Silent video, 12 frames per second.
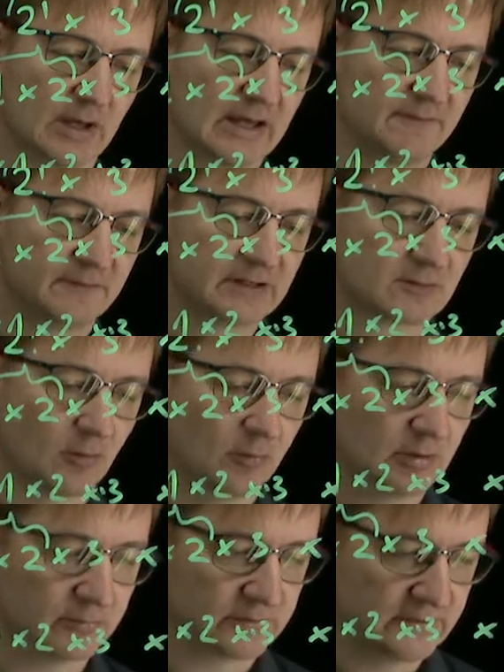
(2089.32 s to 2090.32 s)
every
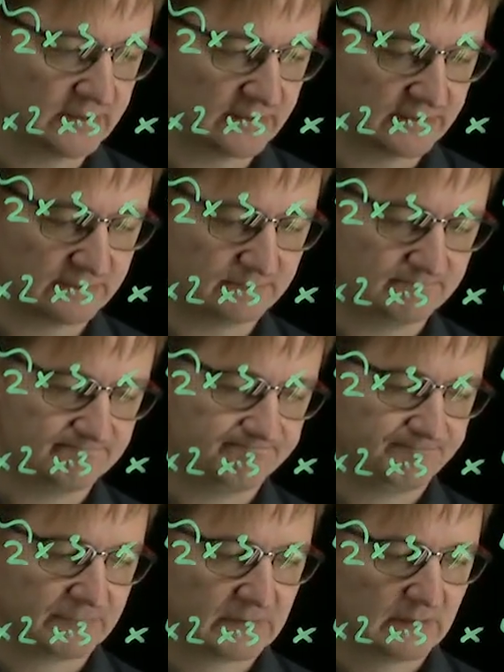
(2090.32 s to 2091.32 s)
callout here,
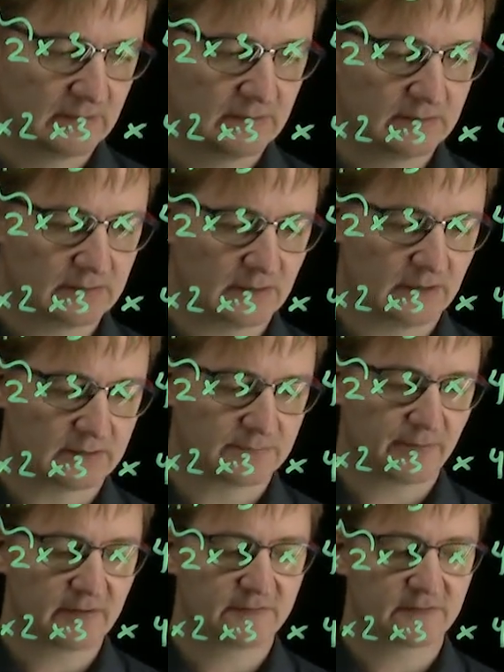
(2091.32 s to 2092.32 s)
the
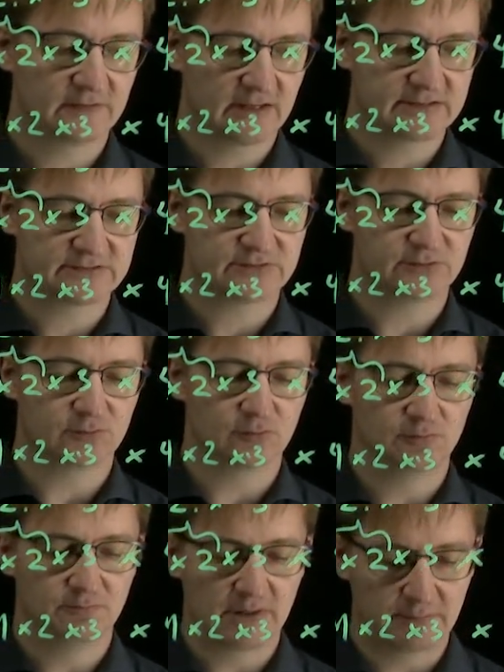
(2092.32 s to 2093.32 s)
Python has
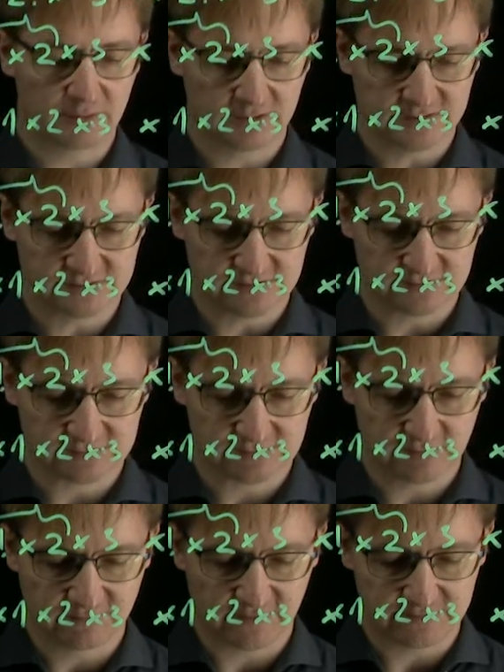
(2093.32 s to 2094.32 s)
to memorize it. So
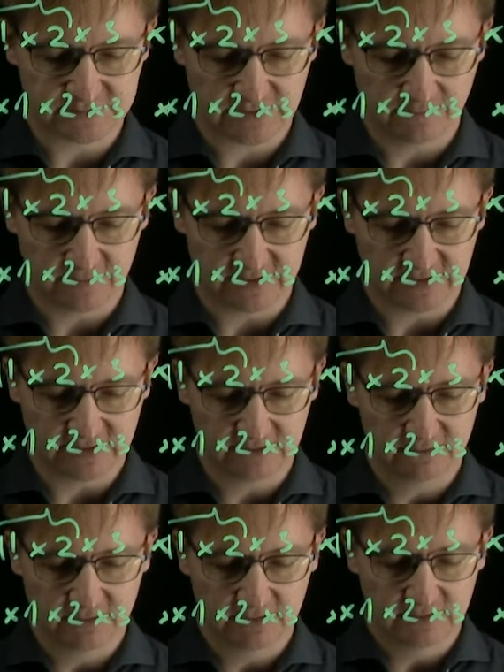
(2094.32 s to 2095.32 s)
if I'm somewhere here,
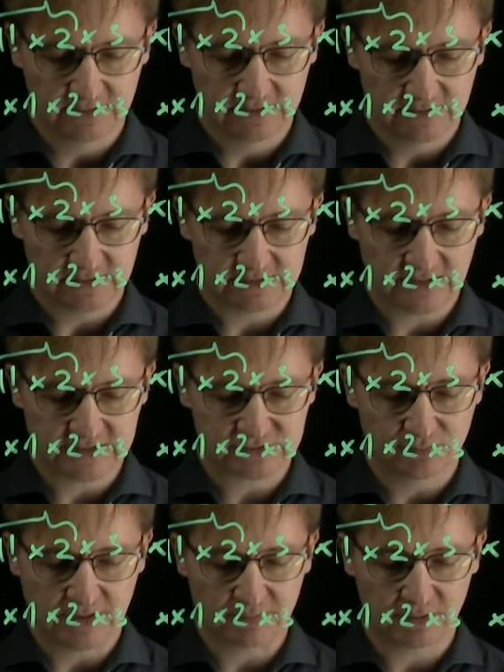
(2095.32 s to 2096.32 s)
it has to
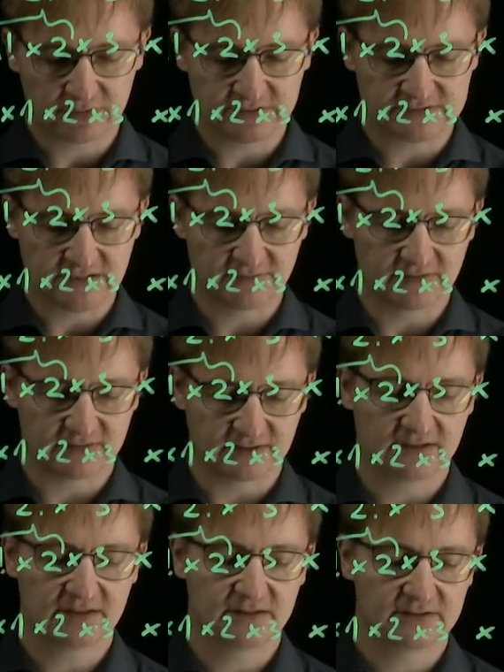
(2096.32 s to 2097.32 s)
memorize everything
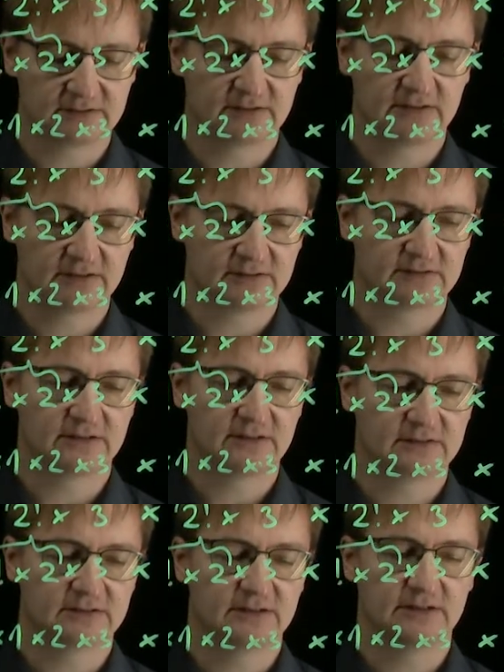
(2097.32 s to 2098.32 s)
here, here,
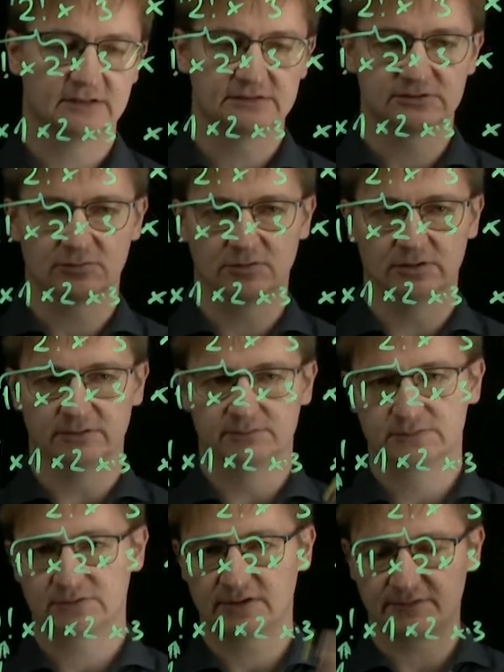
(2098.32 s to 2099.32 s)
here, here, and so on.
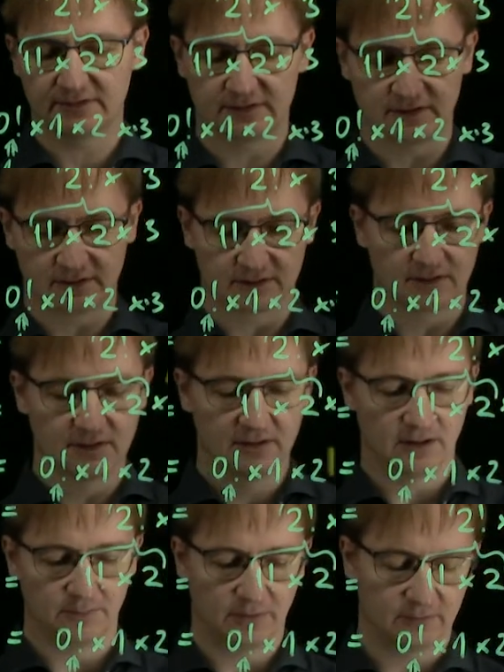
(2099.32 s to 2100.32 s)
So everything
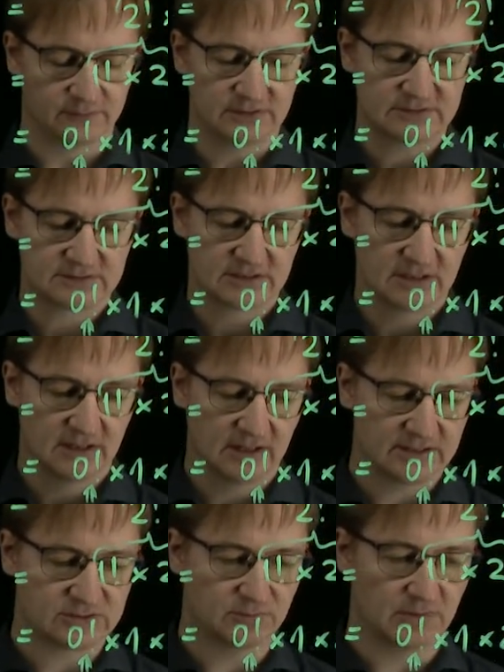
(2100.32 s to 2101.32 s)
above this
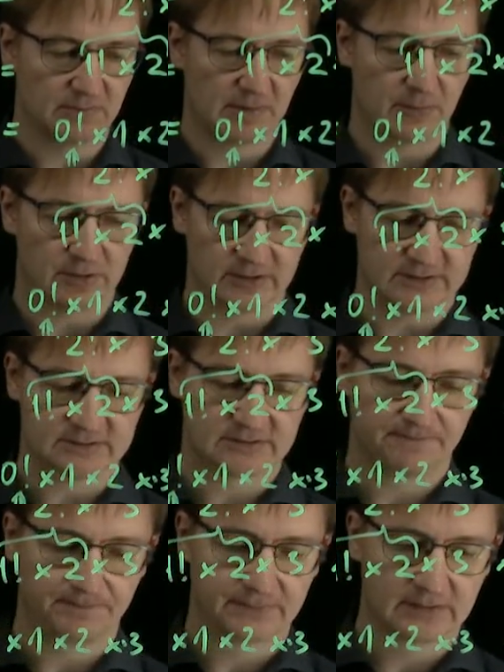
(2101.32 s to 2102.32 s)
has to be memorized.
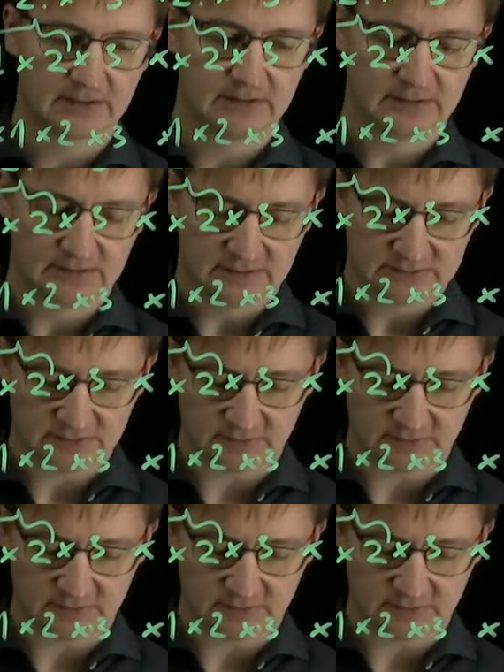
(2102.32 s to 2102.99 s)
So